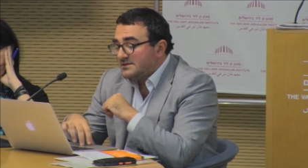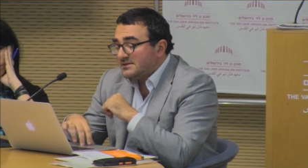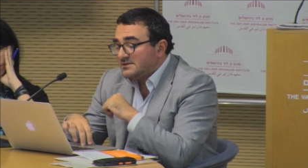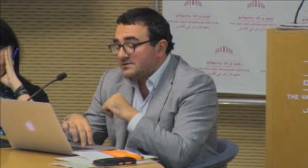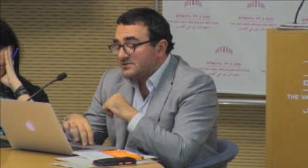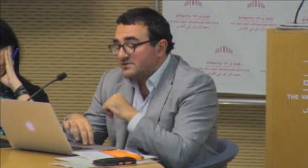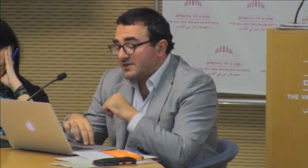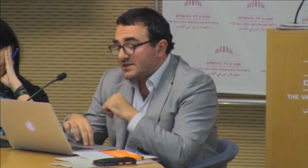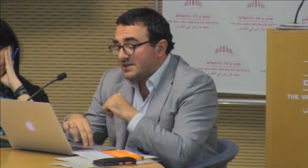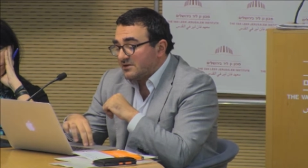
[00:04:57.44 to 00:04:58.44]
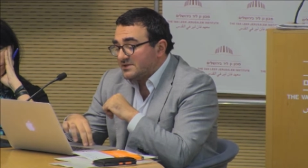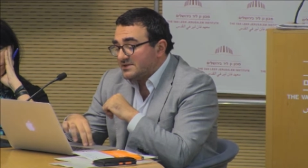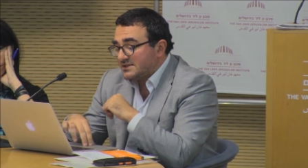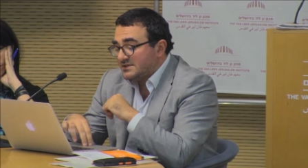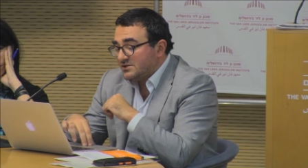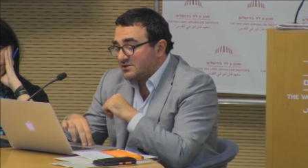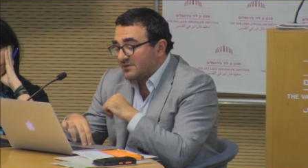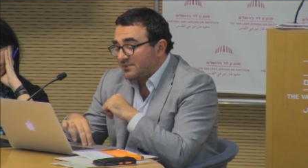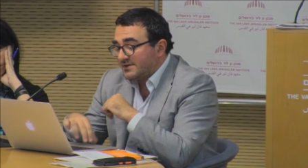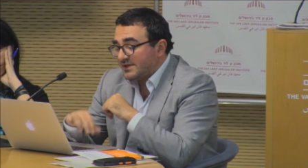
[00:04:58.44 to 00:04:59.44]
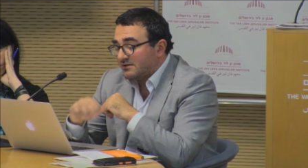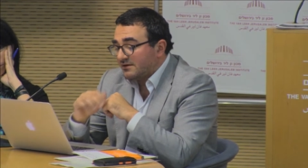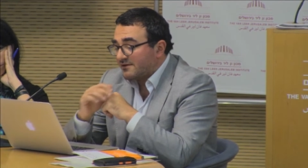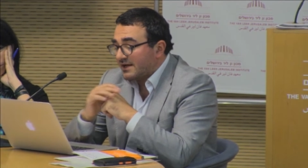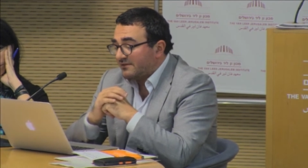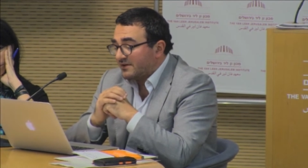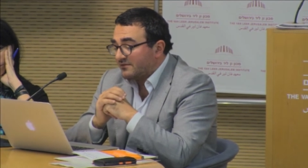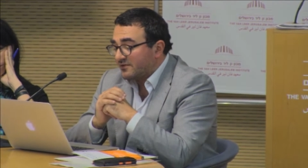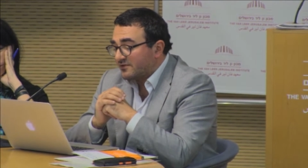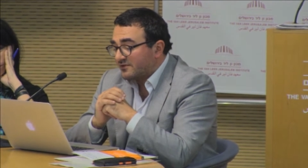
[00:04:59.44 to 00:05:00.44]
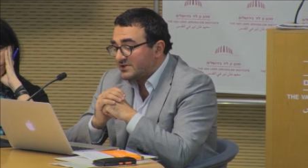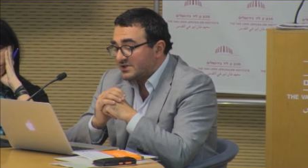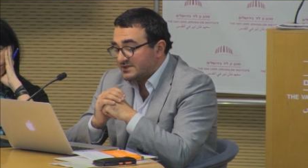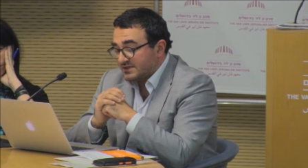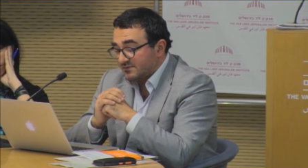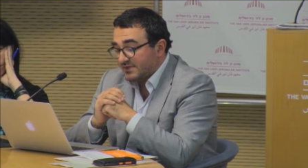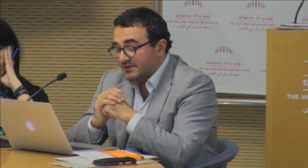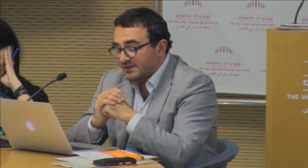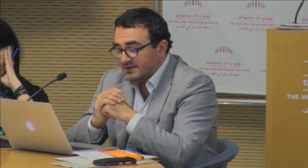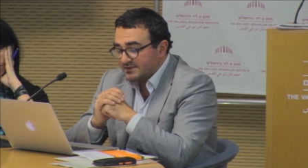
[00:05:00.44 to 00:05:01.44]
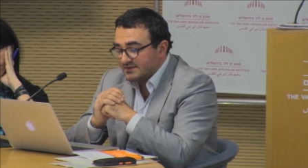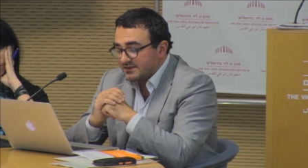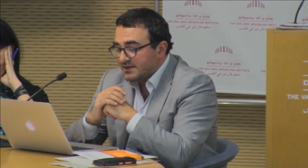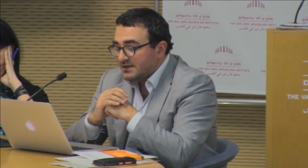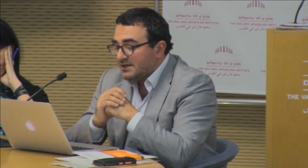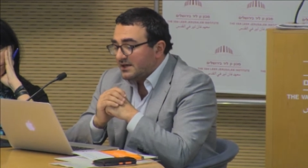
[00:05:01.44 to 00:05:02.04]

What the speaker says: Needless to stress how these decisions are particularly relevant for Christians in the Middle East.